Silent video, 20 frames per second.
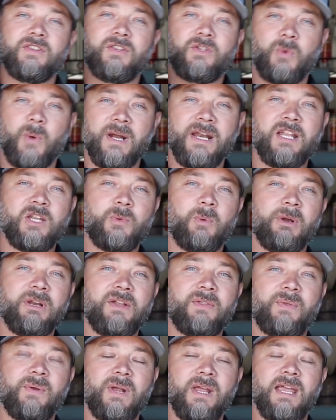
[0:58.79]

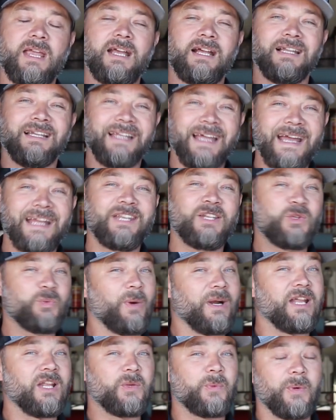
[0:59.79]
2023, late
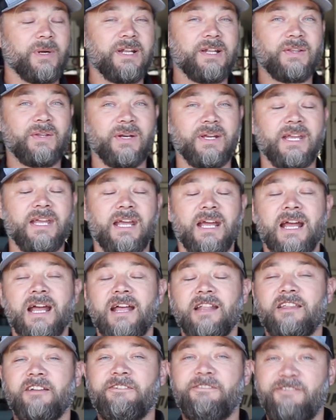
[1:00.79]
2023,
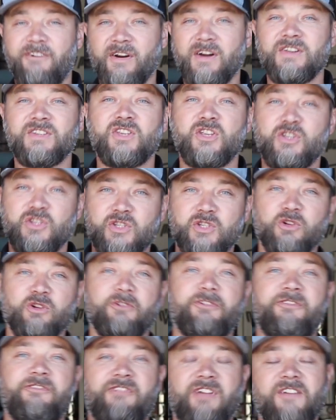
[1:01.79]
the first
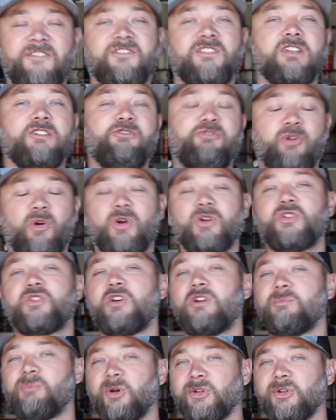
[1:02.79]
250 four-stroke